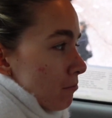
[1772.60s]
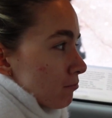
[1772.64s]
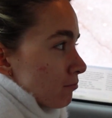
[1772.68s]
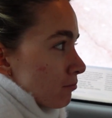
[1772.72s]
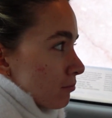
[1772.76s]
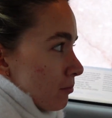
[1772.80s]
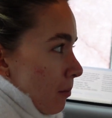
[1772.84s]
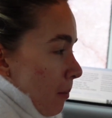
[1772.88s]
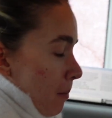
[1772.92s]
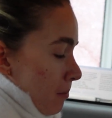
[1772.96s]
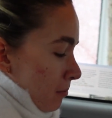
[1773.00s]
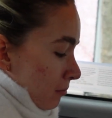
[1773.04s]

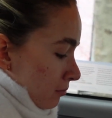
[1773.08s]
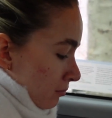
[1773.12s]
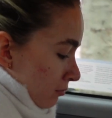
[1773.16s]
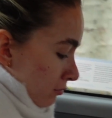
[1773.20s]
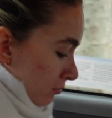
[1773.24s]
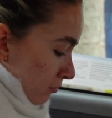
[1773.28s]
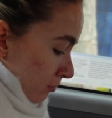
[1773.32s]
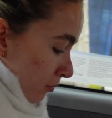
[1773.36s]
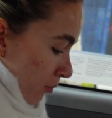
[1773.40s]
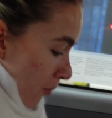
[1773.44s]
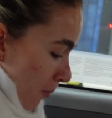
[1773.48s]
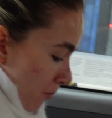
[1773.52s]
Sophia this
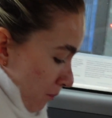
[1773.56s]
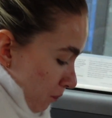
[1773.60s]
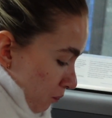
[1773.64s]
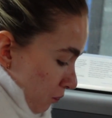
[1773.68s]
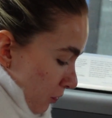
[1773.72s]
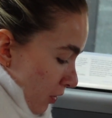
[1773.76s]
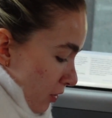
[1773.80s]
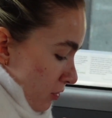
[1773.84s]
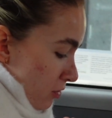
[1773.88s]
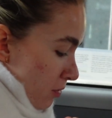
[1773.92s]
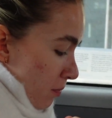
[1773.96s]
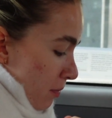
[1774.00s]
afternoon.
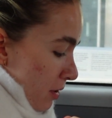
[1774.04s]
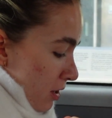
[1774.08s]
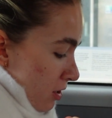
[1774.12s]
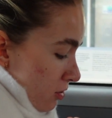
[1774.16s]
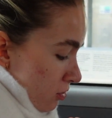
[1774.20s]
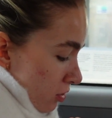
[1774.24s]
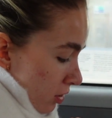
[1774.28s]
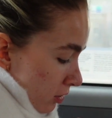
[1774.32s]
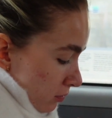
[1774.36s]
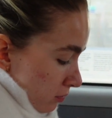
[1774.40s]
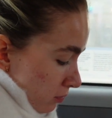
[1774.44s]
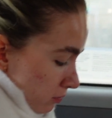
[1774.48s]
It's
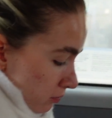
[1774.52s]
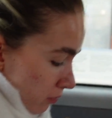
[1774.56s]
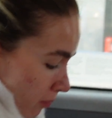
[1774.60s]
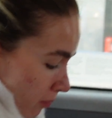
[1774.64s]
amazing.